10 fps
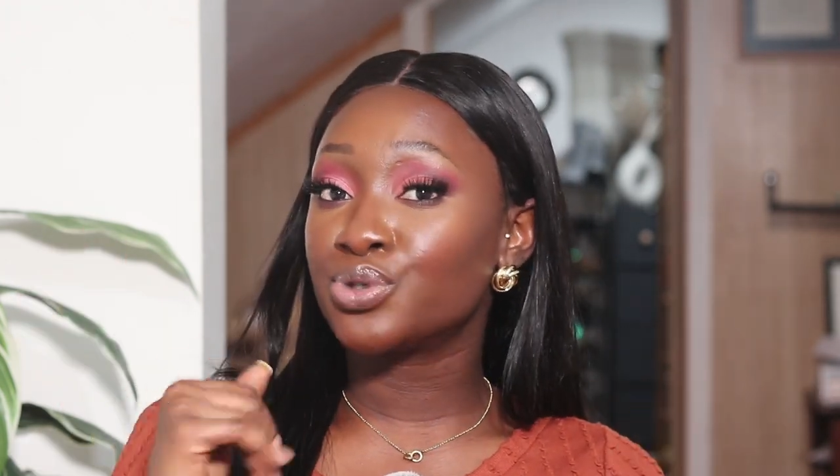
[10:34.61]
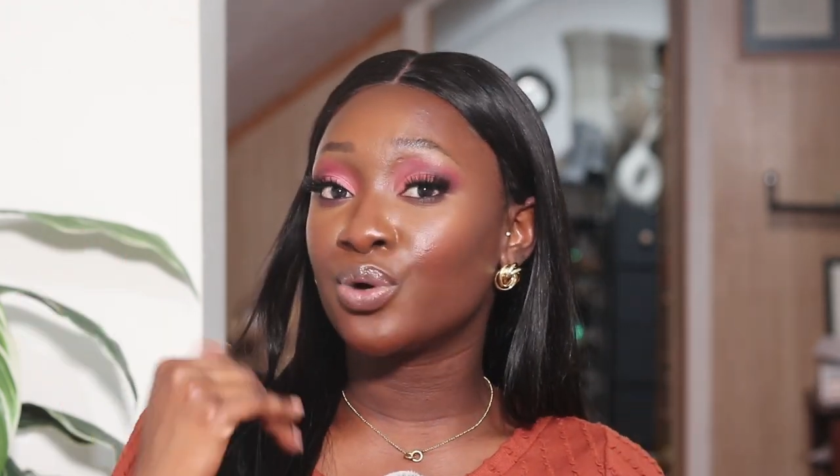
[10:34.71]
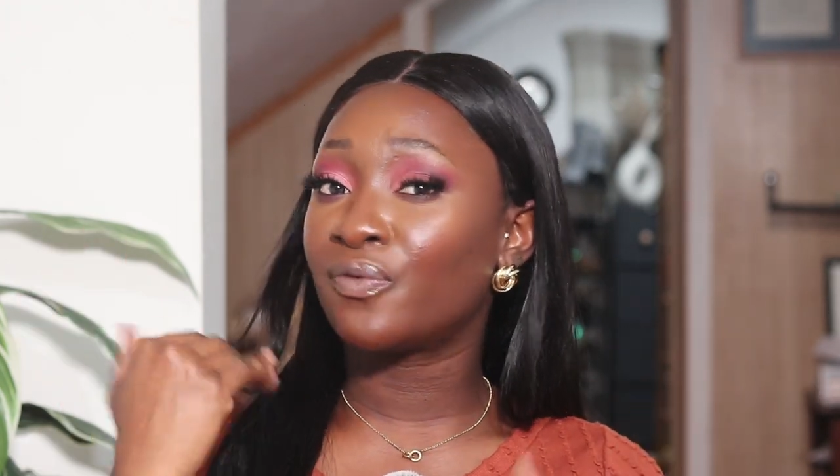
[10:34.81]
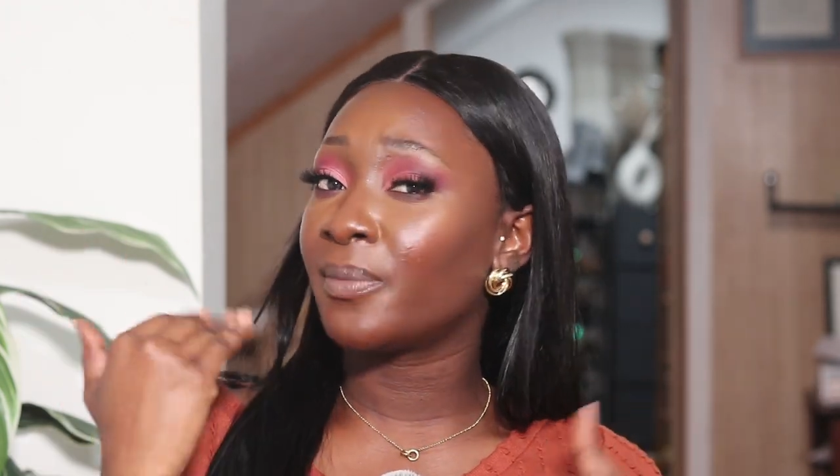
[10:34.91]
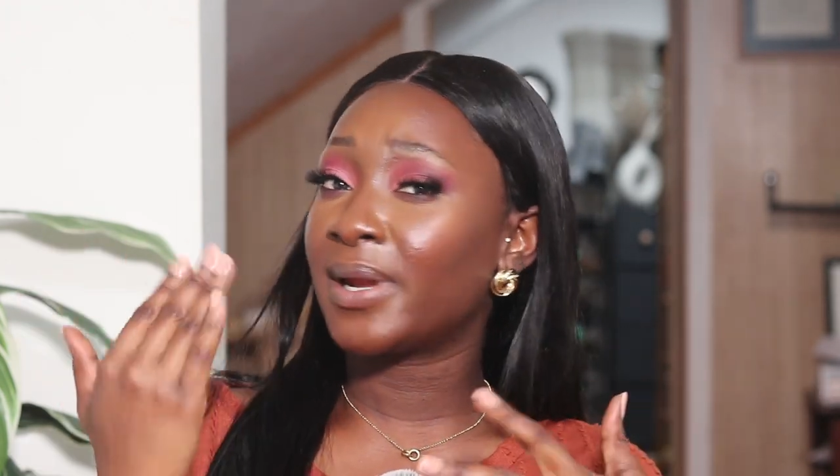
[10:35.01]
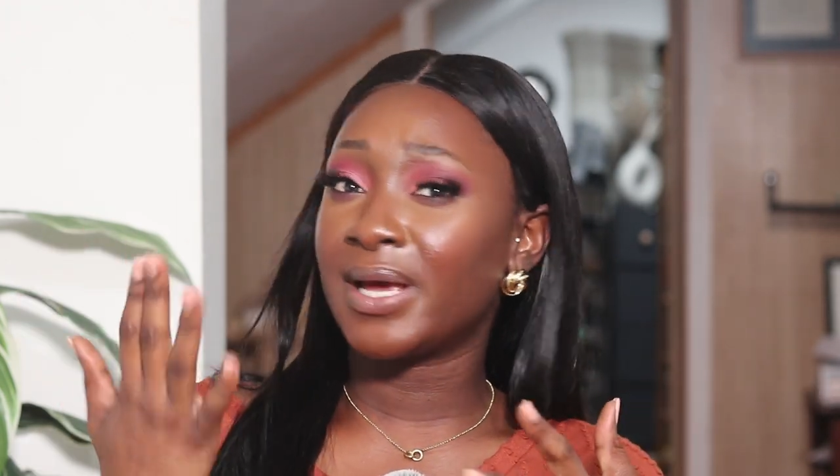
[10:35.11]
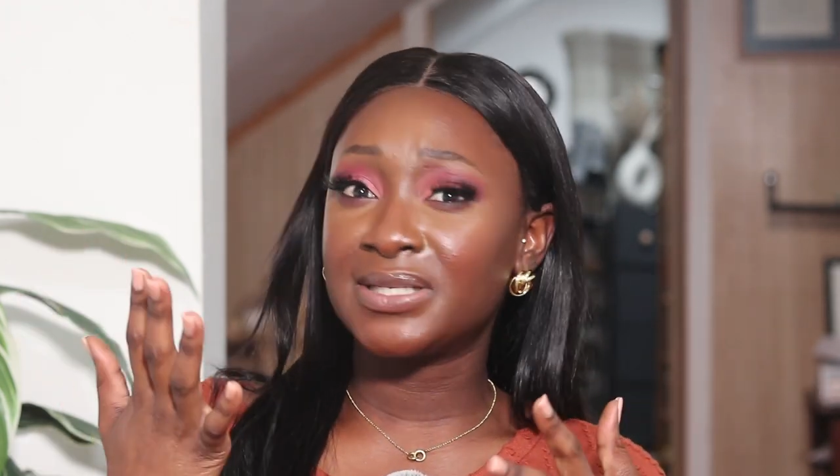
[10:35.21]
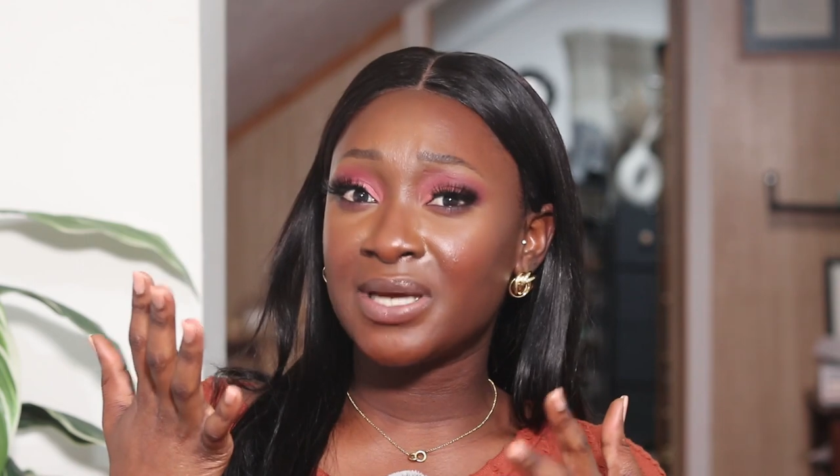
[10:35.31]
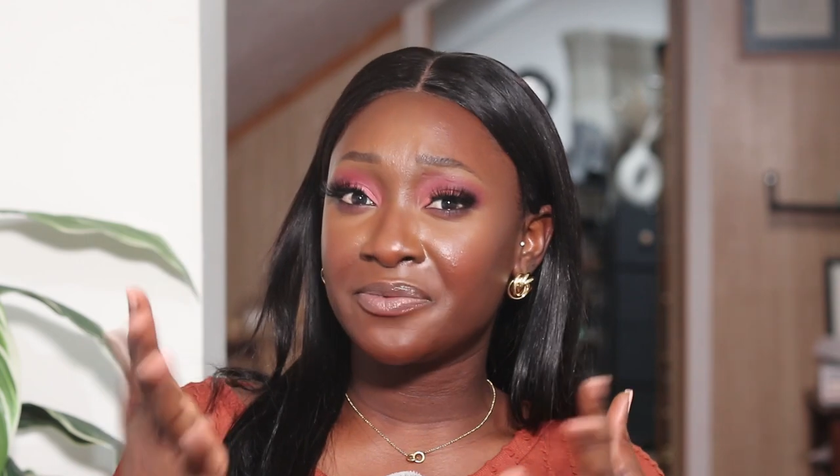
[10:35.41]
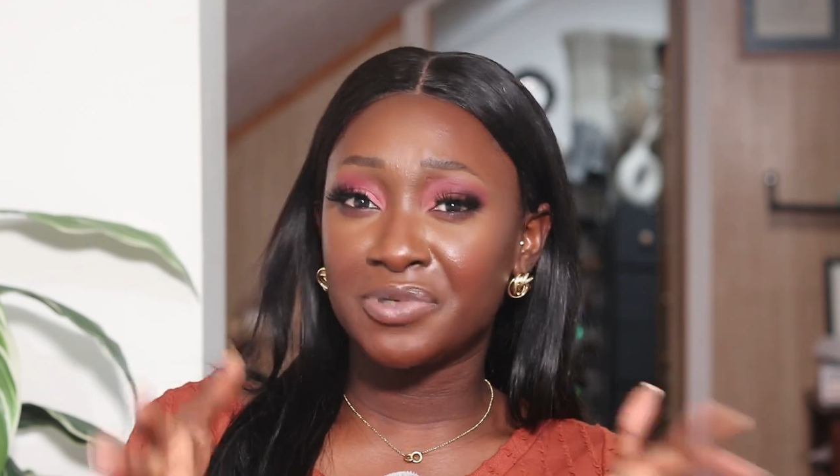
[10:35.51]
So for my
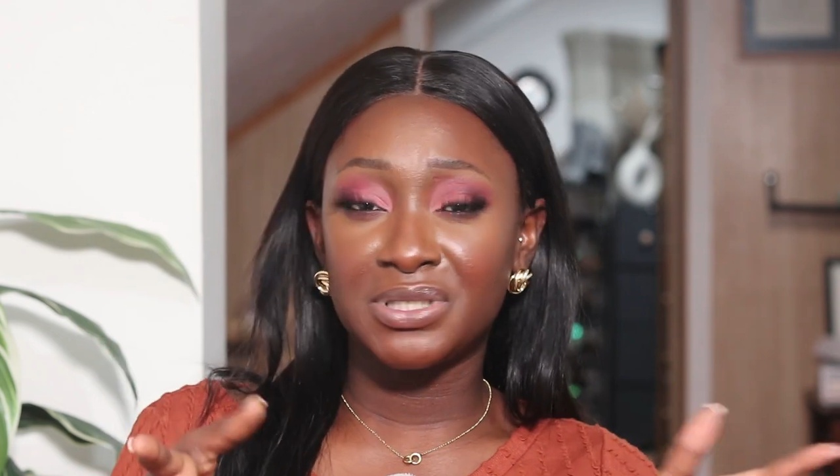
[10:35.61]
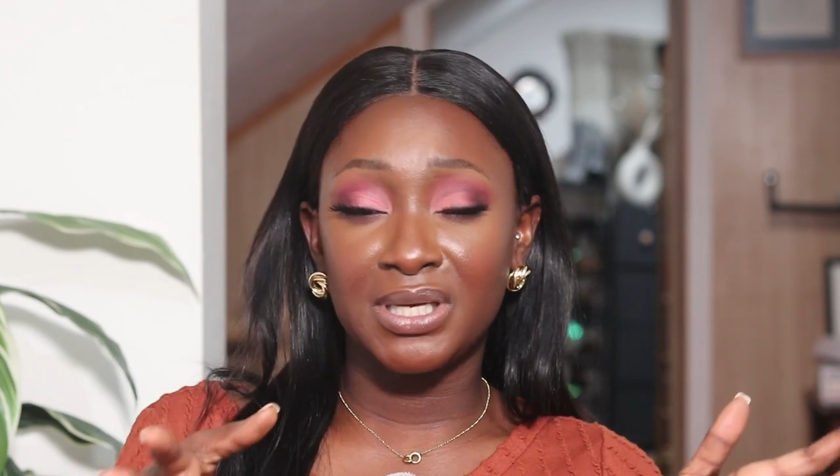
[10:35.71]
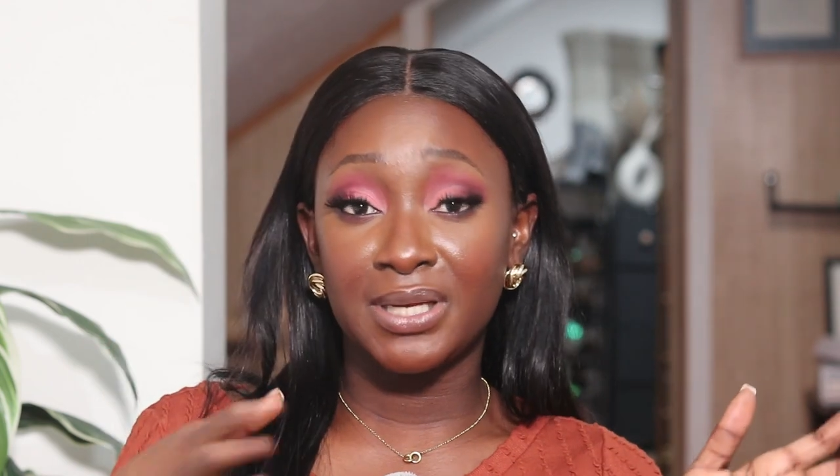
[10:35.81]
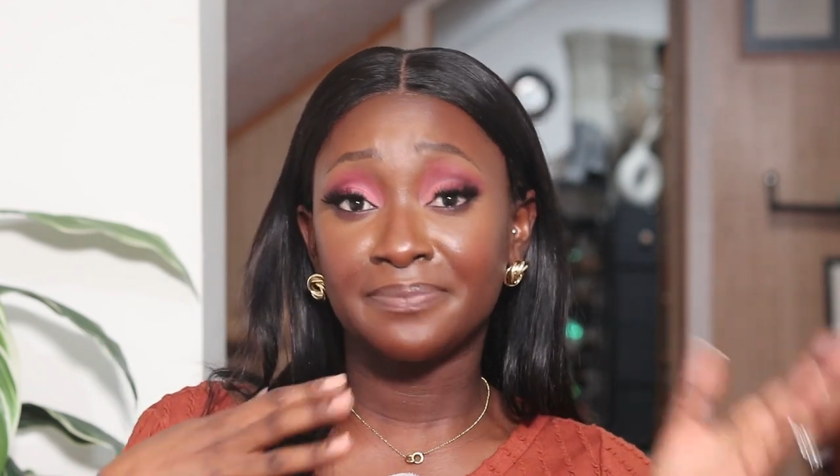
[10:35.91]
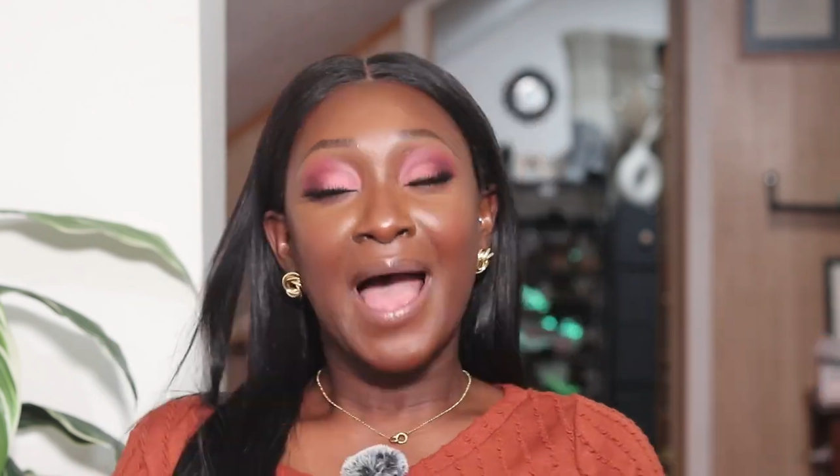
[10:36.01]
nighttime routine,